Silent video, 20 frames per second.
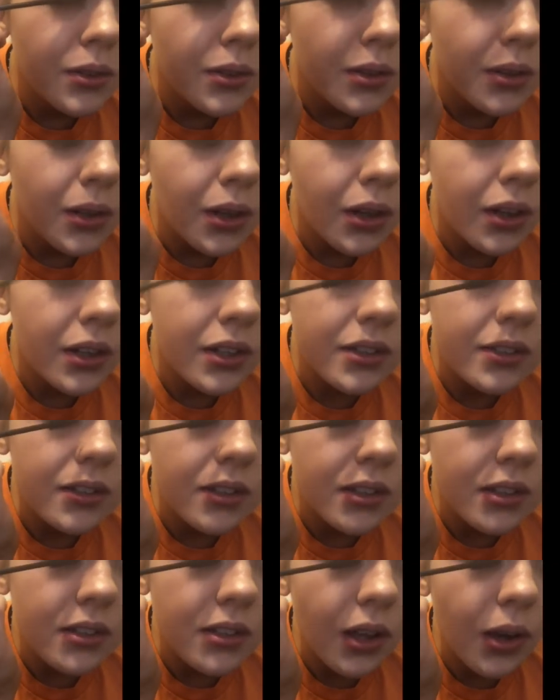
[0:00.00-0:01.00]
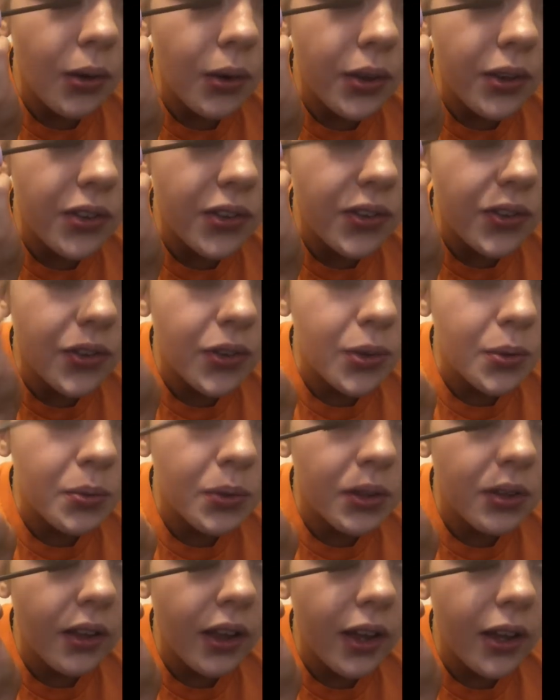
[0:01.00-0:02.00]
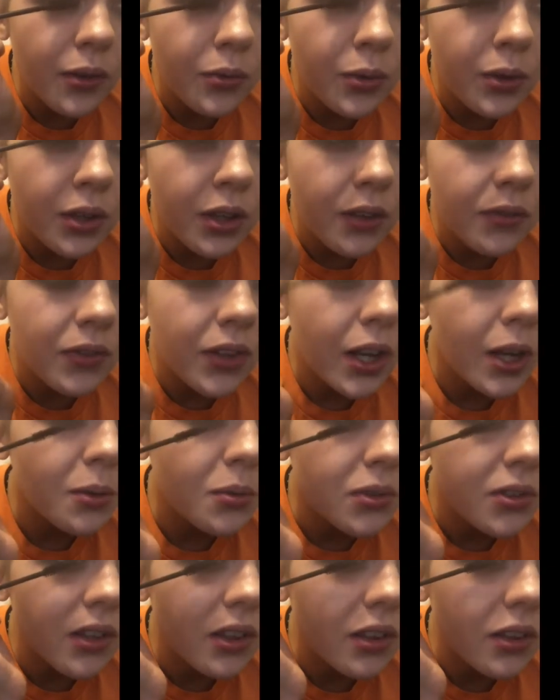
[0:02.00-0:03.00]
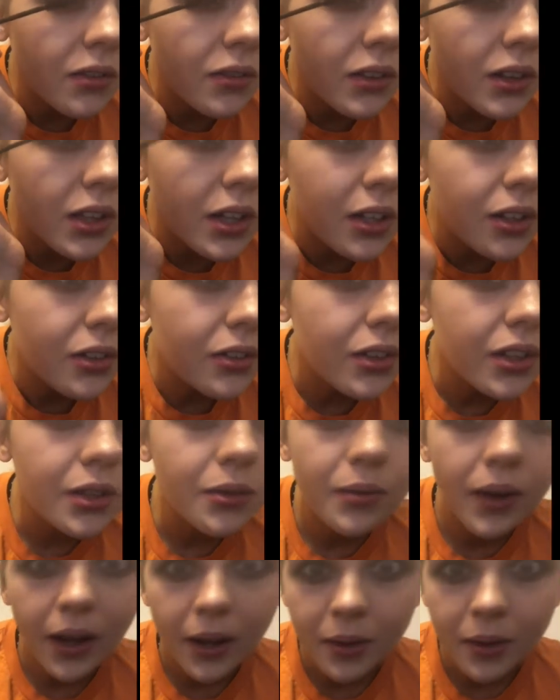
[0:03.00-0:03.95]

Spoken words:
honestly, it's always super loud when you have neighbors that live literally right